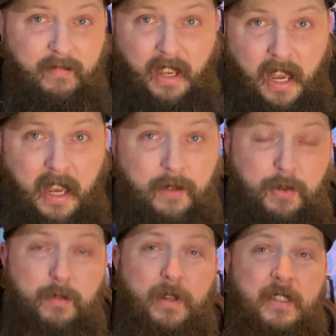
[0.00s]
I've
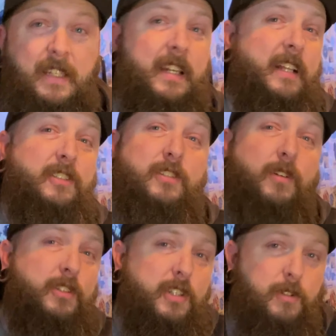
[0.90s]
been busy and that's no
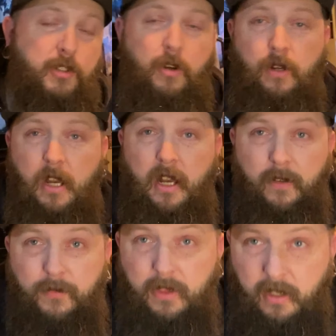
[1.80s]
excuse. So
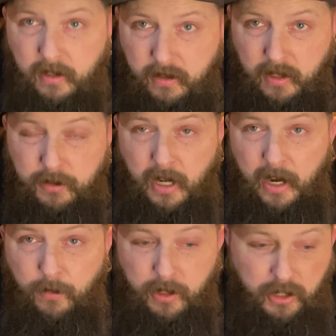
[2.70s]
that's kind
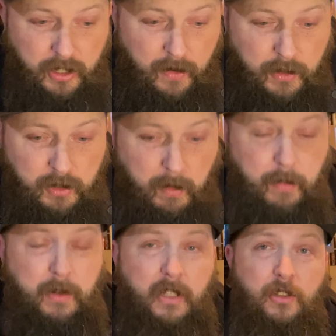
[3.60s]
of wanted to give you some
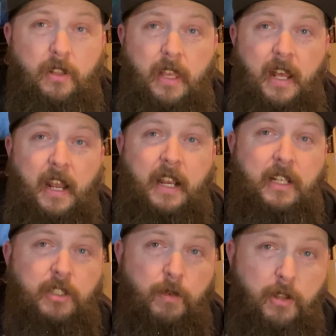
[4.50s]
updates on that. I
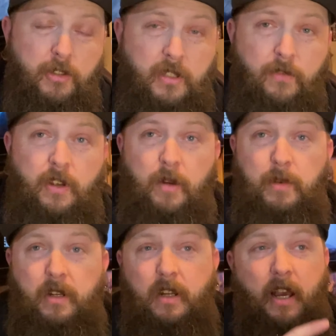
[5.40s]
got some other stuff
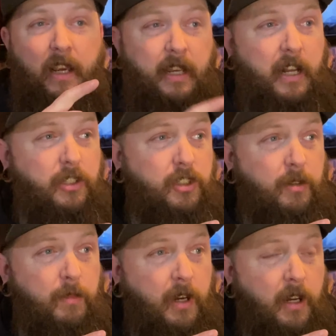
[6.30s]
coming. I got
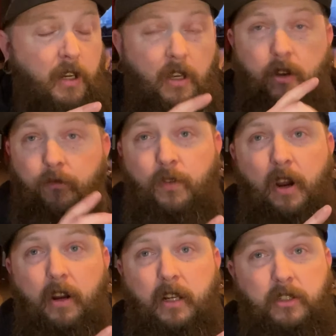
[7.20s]
some... Uh,
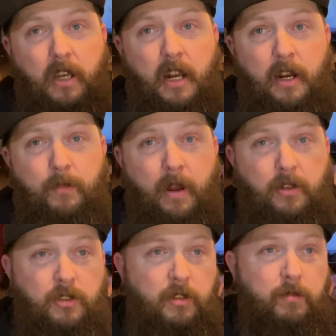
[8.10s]
very excited
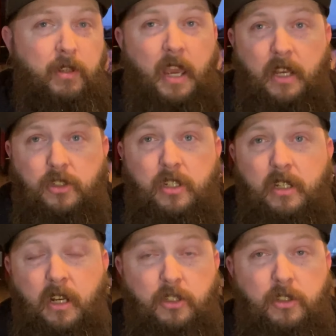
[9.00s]
about some
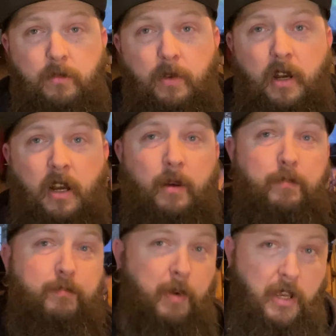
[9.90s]
KST custom uh,
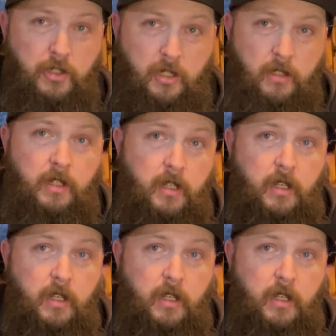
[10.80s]
bison.